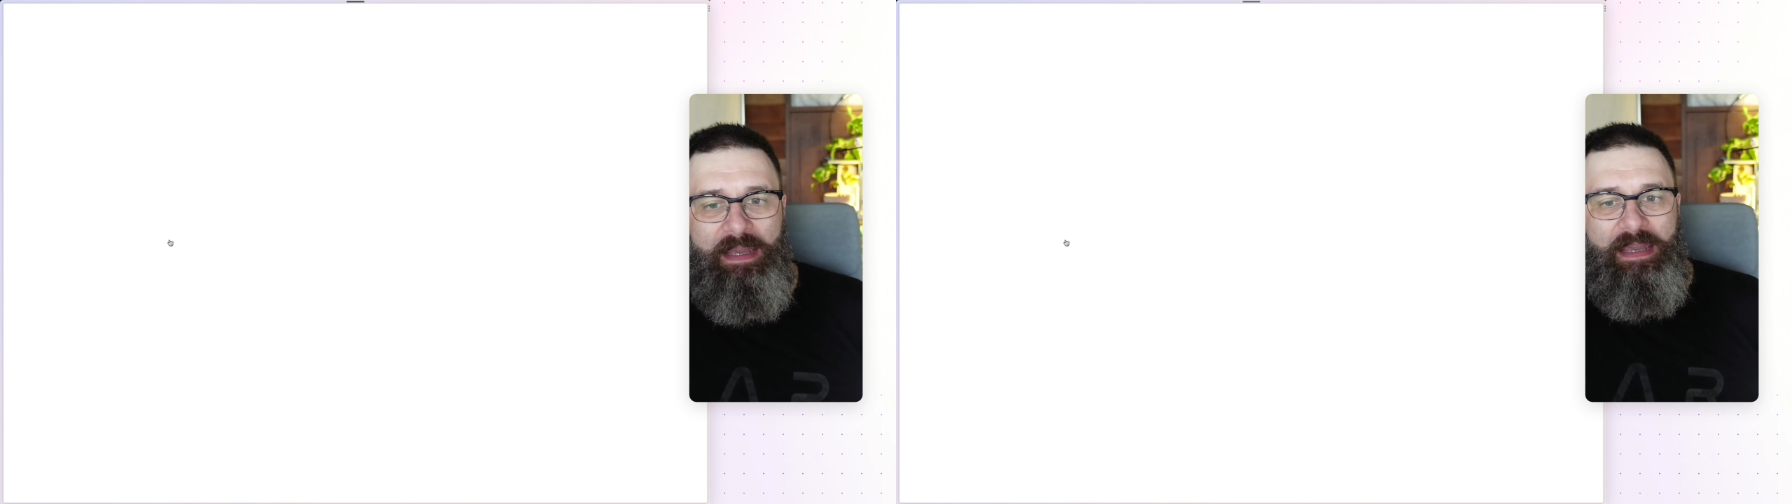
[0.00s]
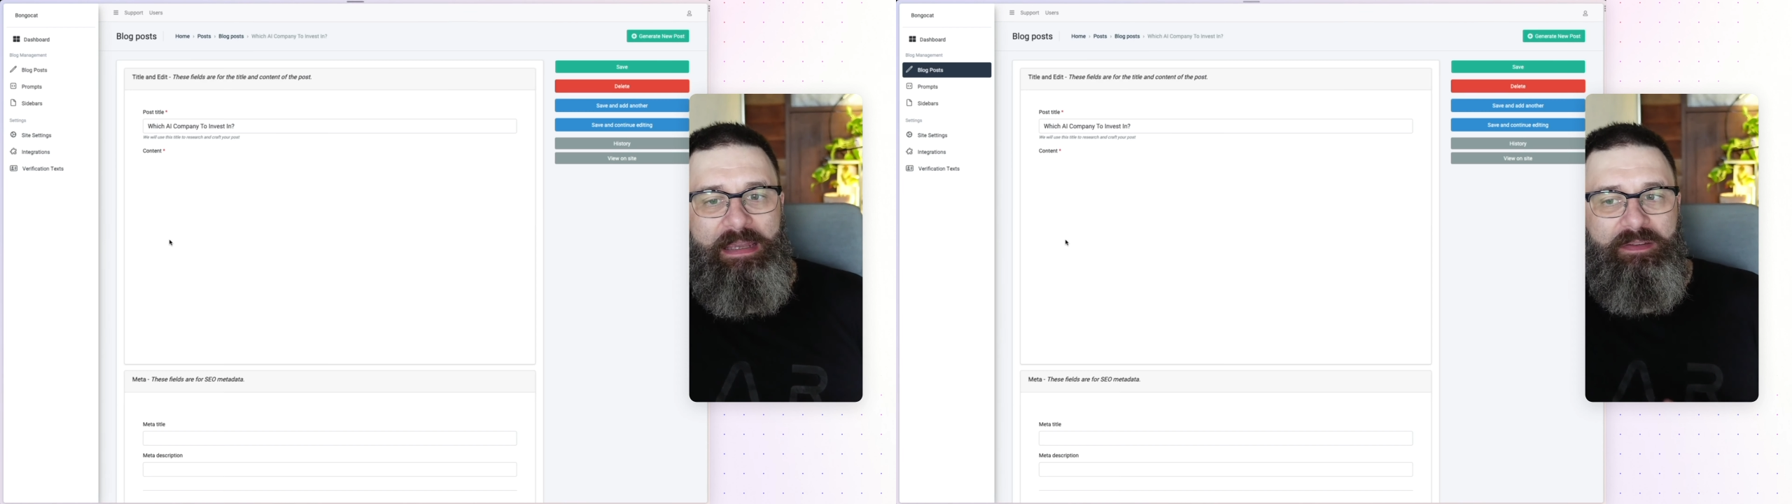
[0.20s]

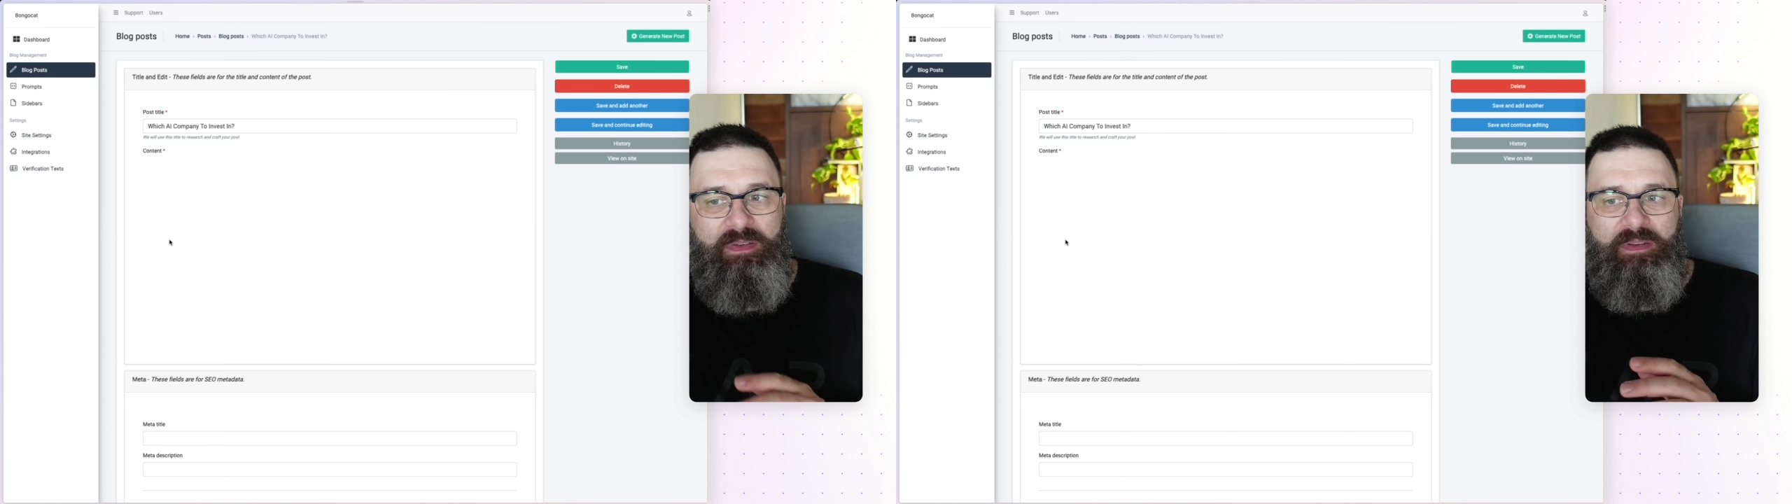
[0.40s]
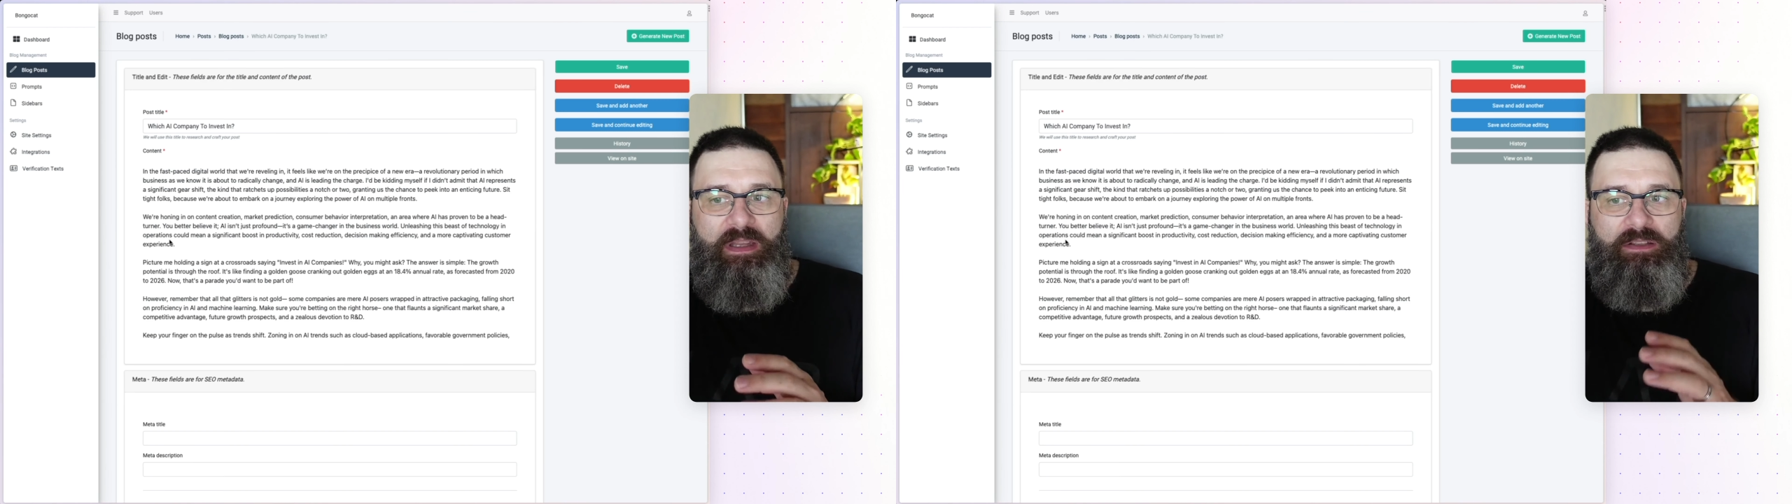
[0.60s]

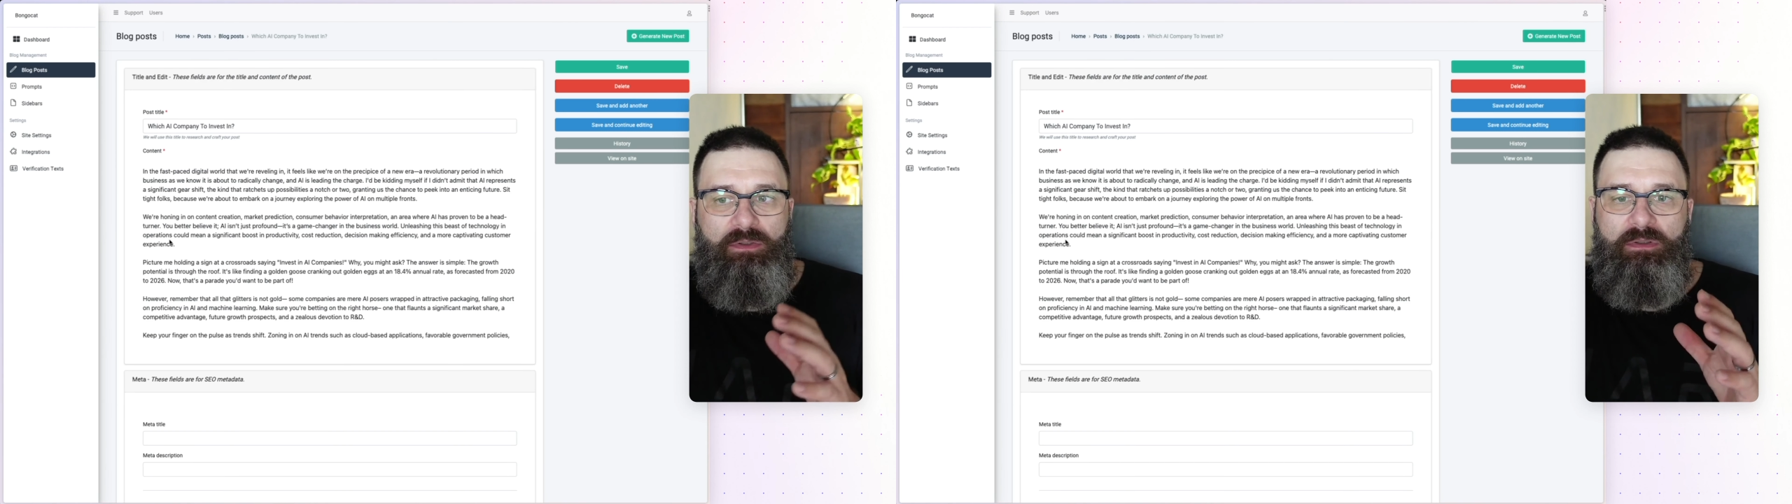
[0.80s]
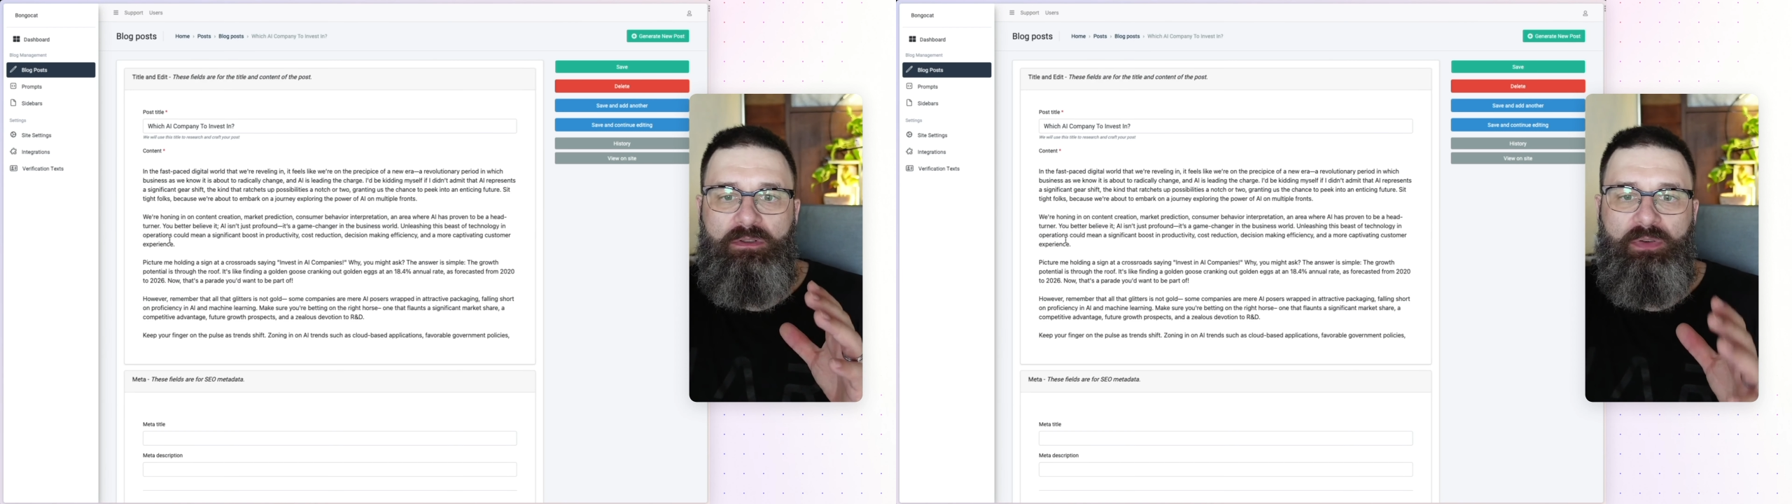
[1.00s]
is that you
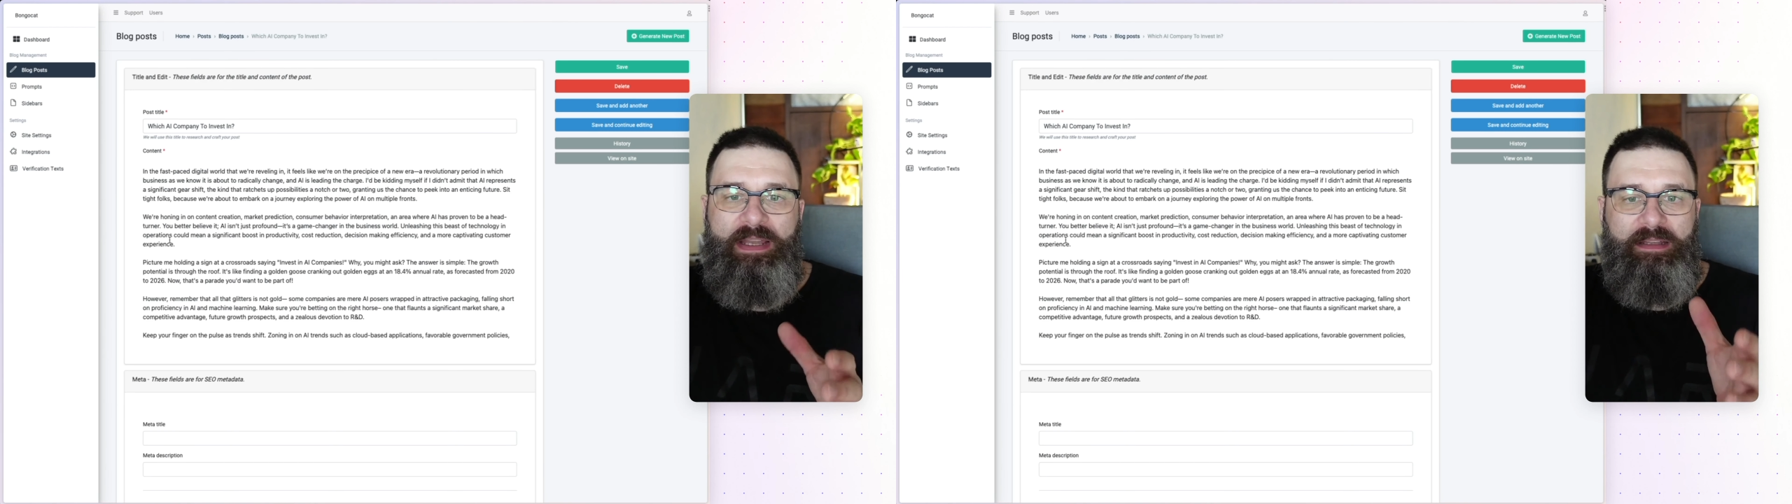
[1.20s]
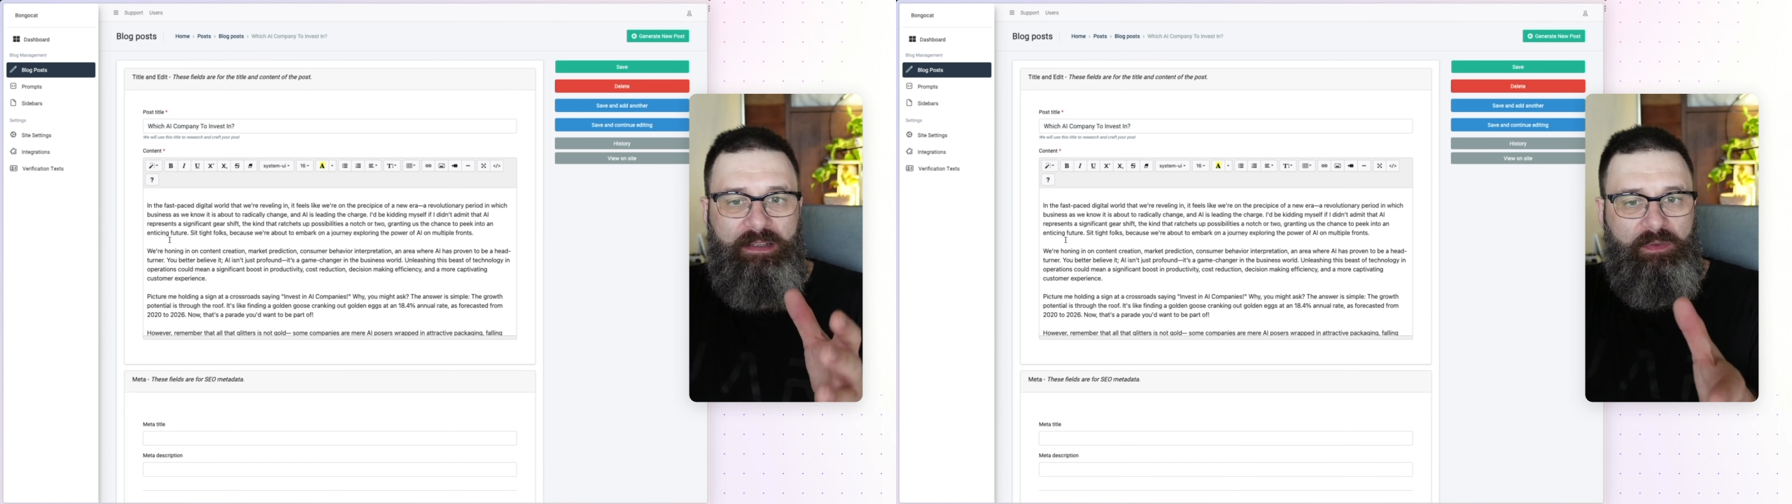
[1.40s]
can
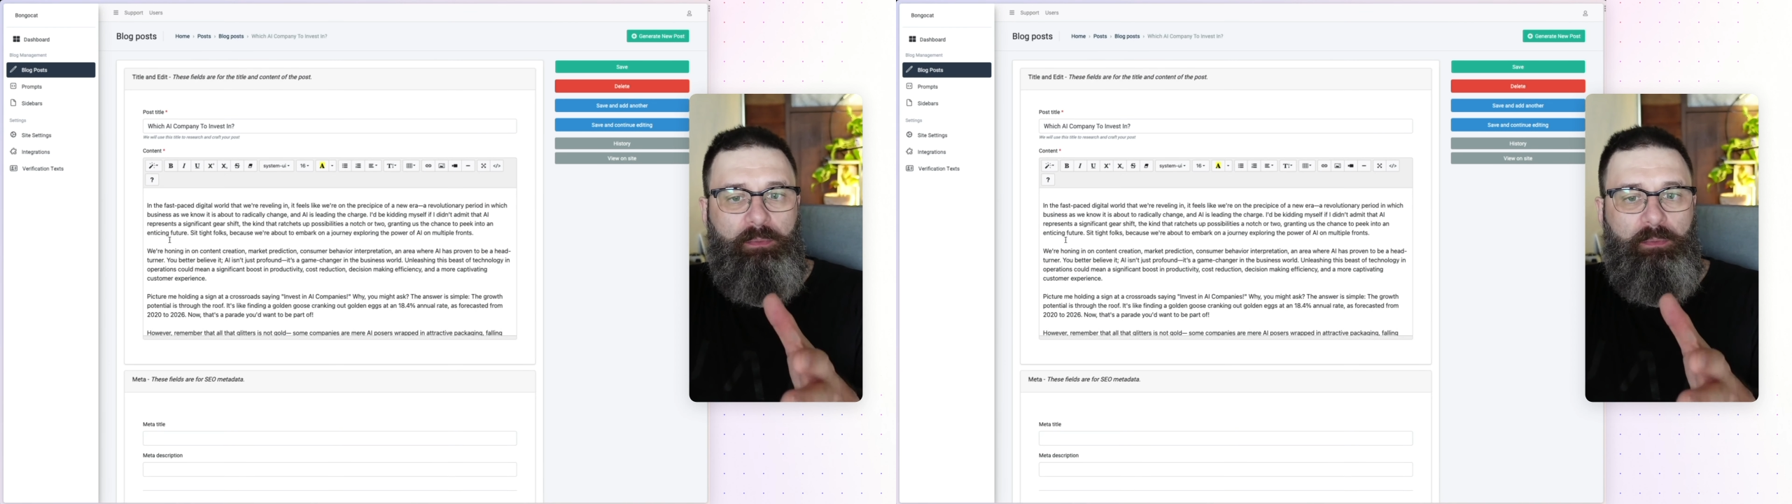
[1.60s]
create